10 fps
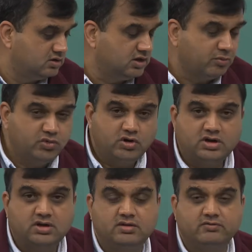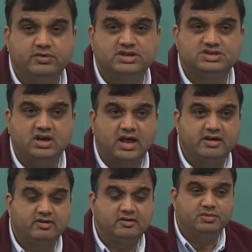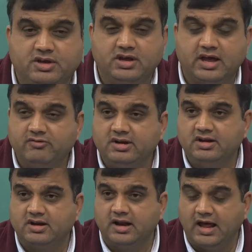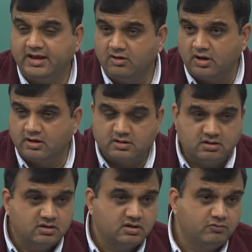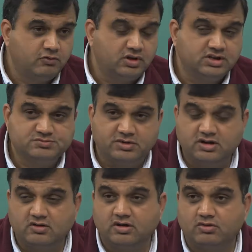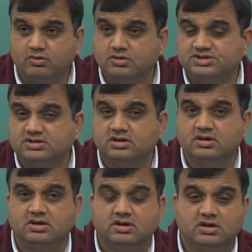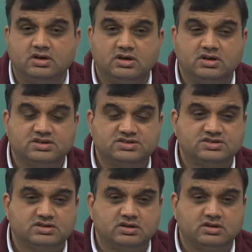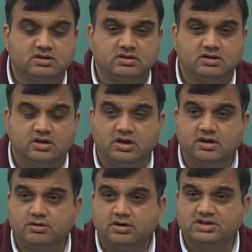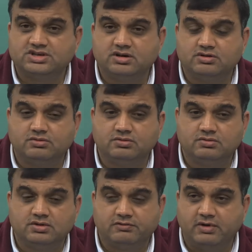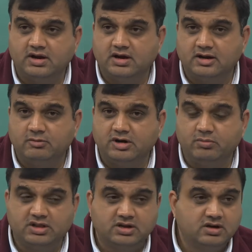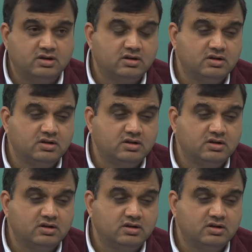The book which I will be heavily relying on for this particular course is Introduction to the Finite Element Method,